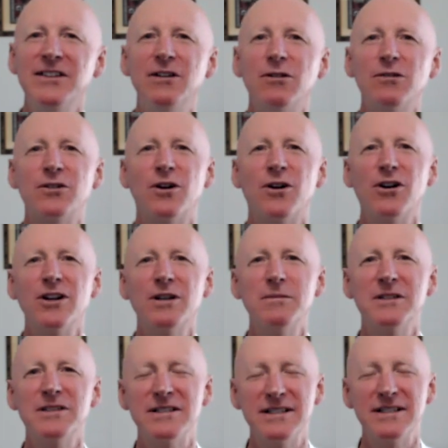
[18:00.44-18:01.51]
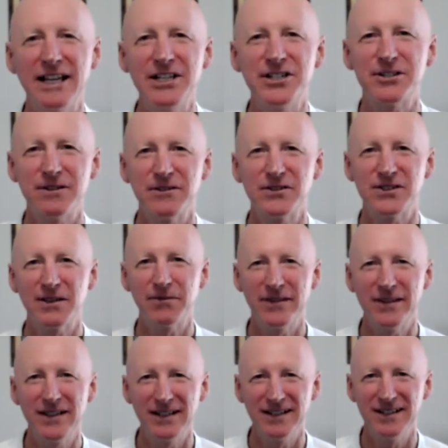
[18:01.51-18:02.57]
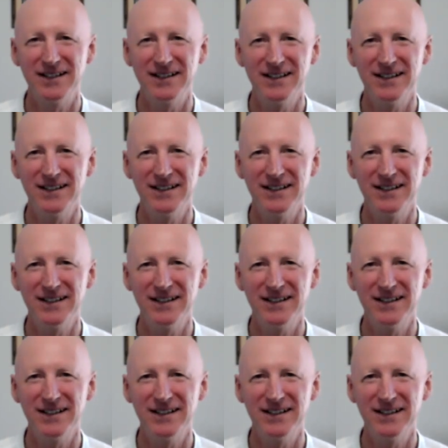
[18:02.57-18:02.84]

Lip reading: the autonomous nature of something.